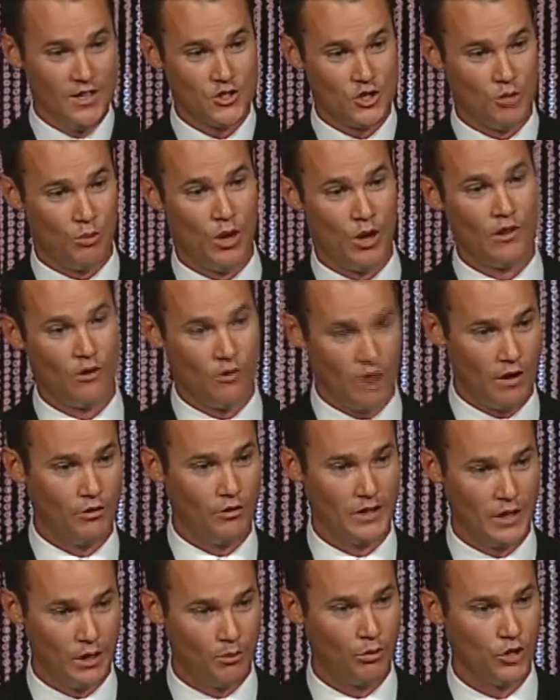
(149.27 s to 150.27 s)
So brother, I
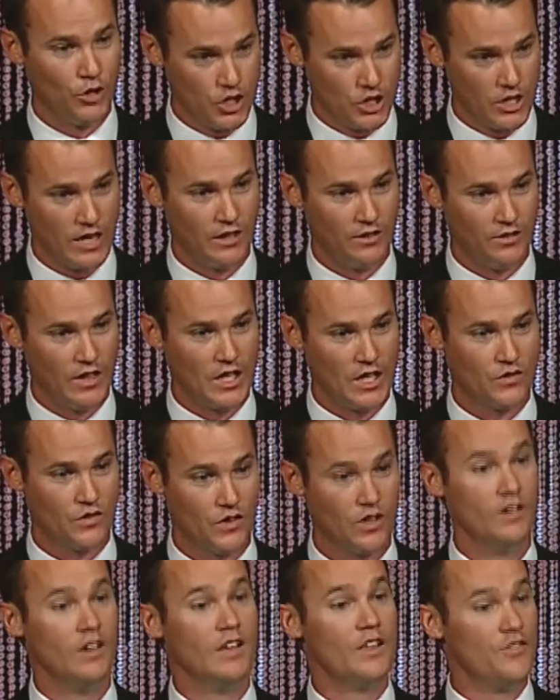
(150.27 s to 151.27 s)
really appreciate it. Thanks
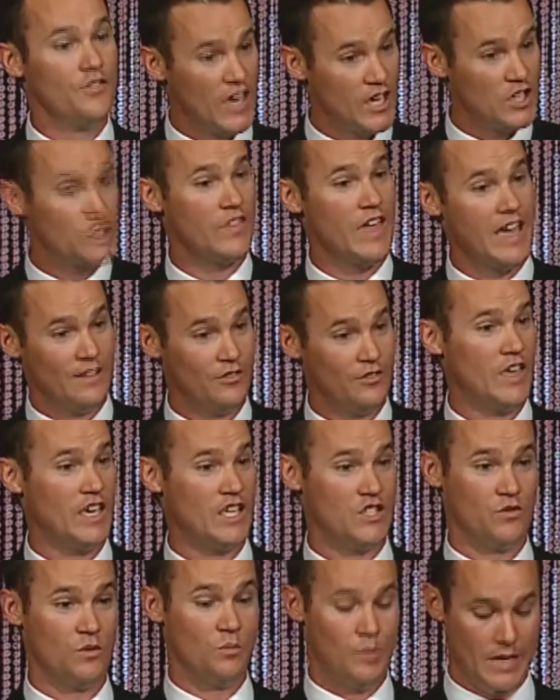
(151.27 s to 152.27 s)
for that, and
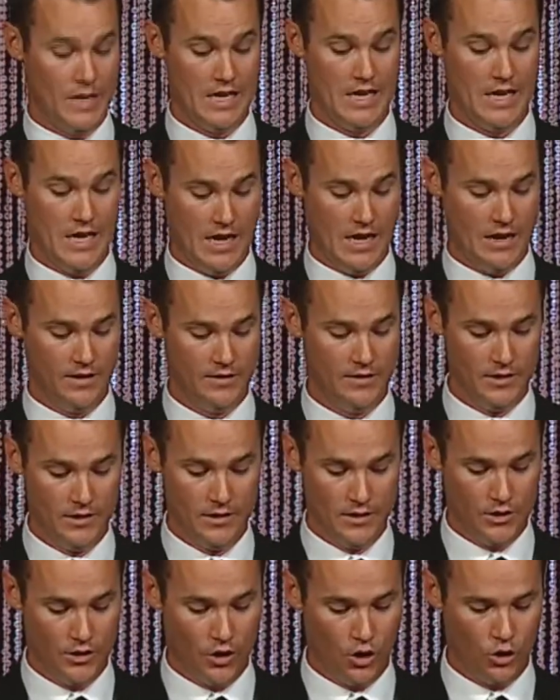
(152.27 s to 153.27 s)
thanks for being here,
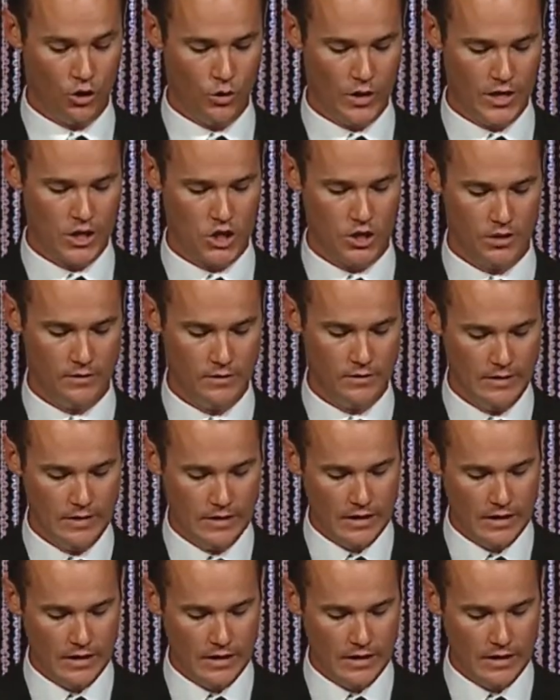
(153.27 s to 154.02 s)
no question.